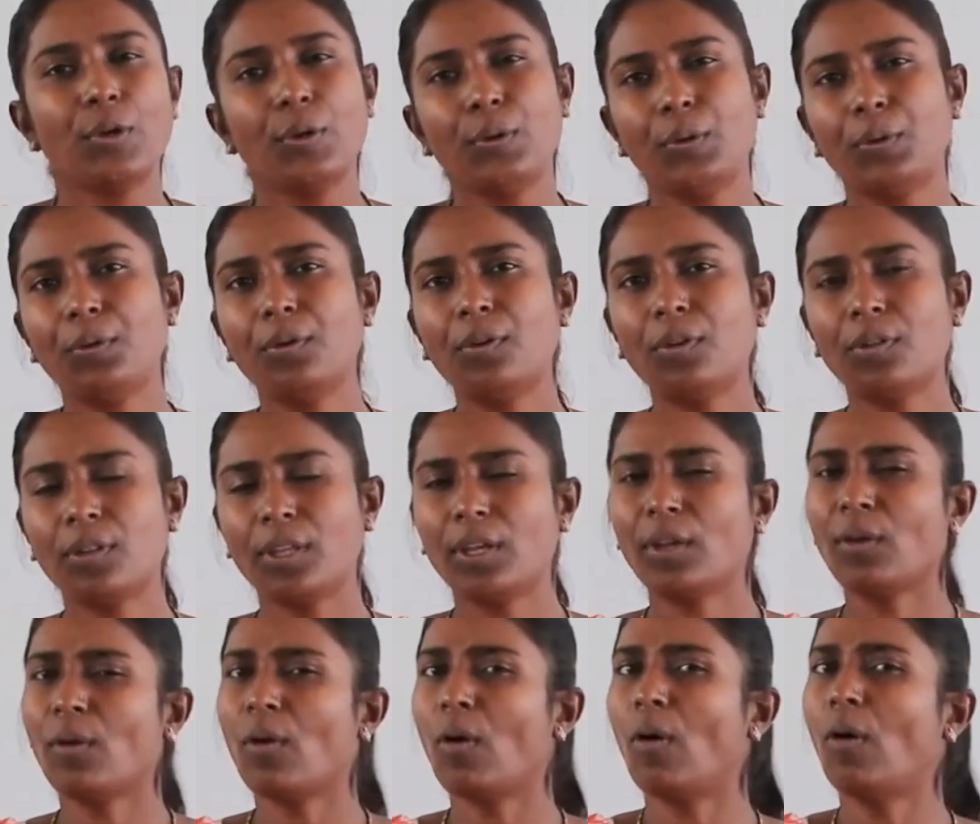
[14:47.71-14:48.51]
Do you
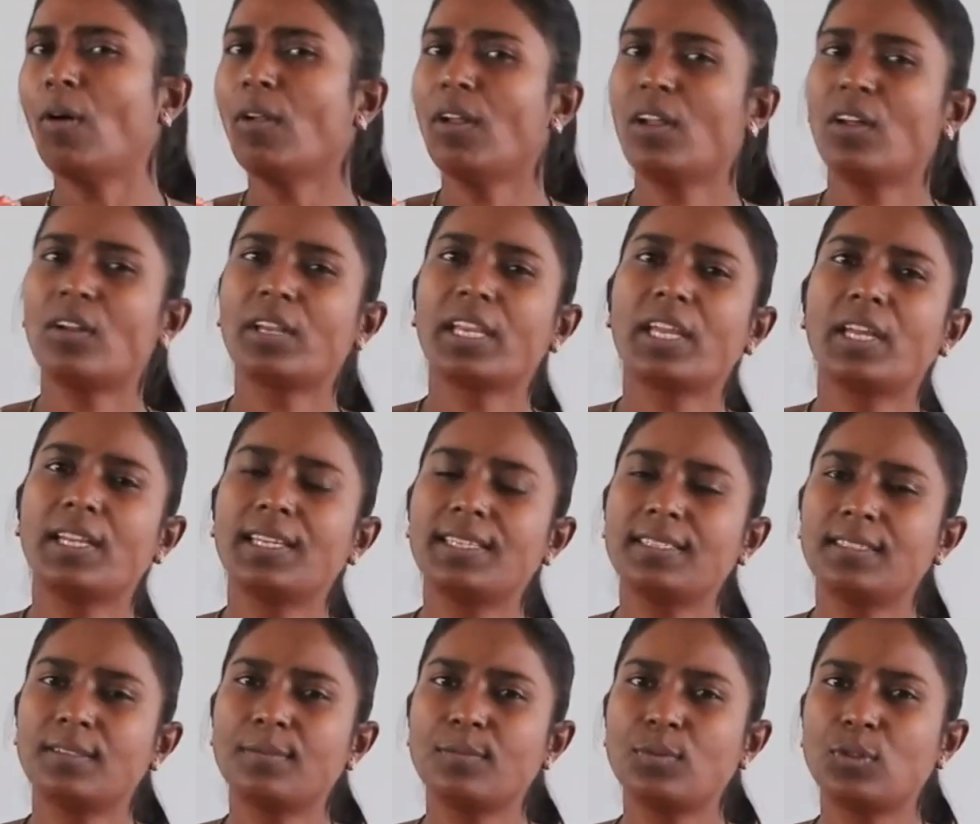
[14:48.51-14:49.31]
think all
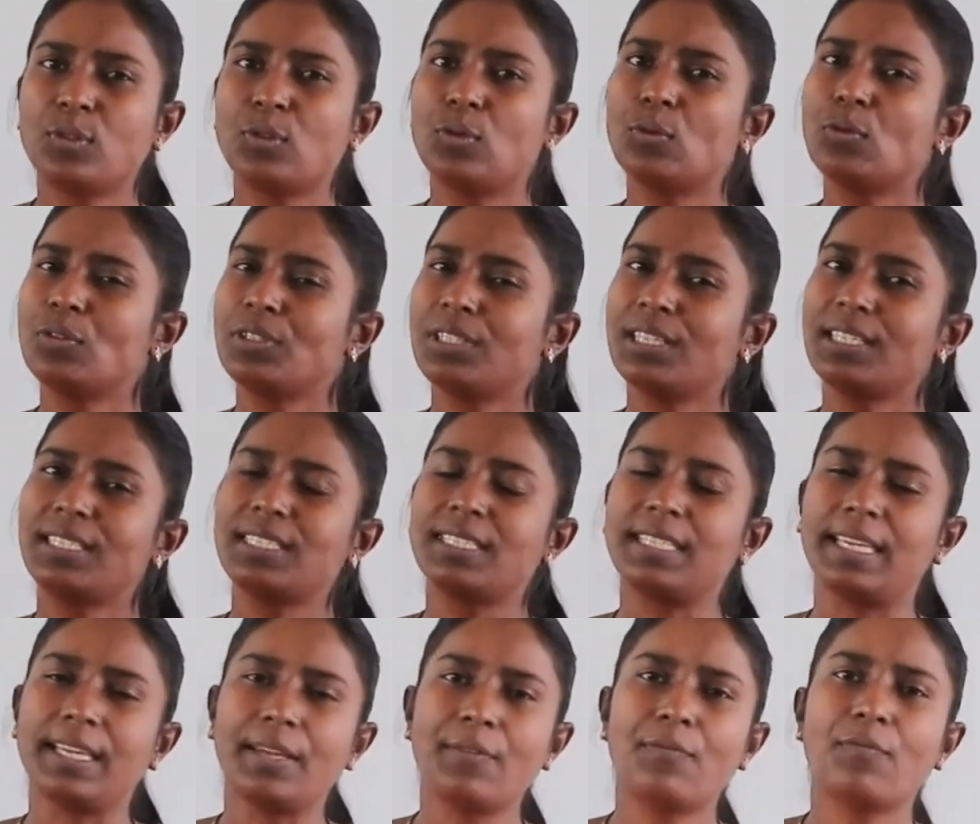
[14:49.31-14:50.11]
organisms use the
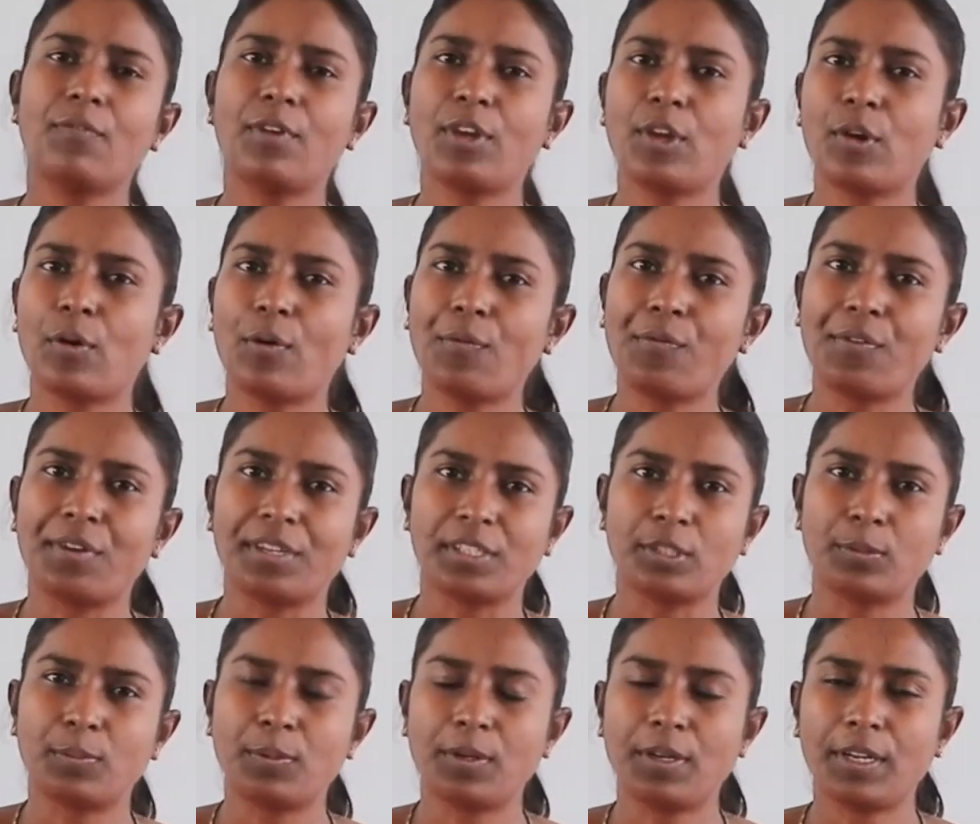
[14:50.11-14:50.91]
same way of
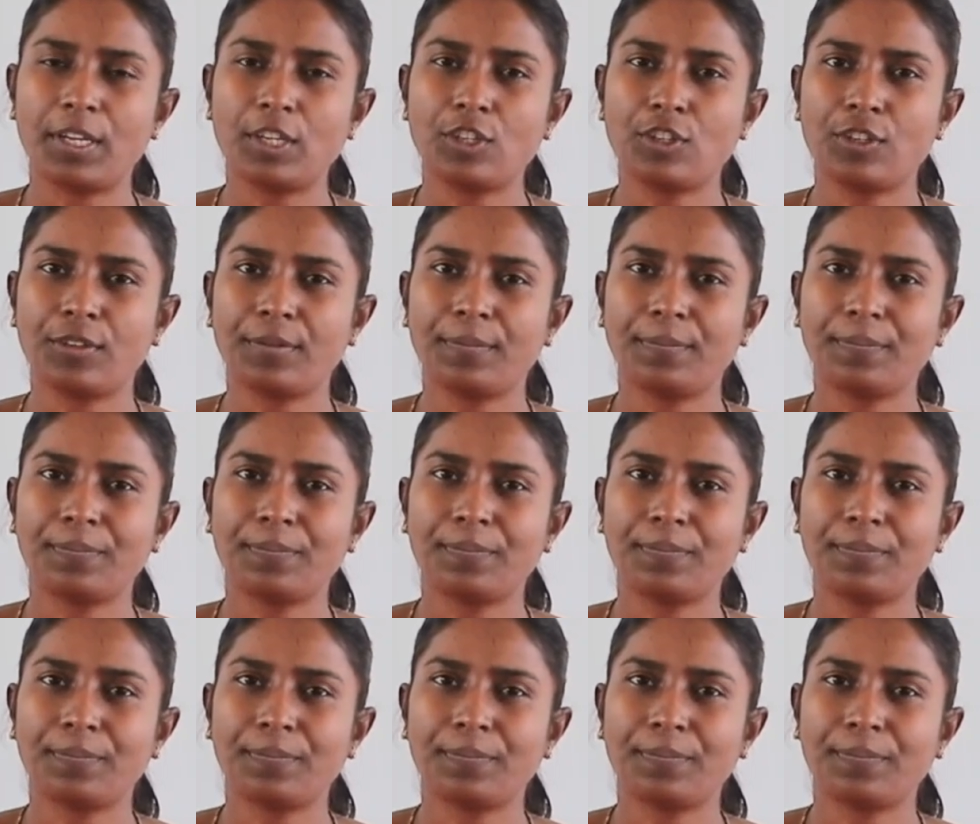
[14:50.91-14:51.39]
respiration?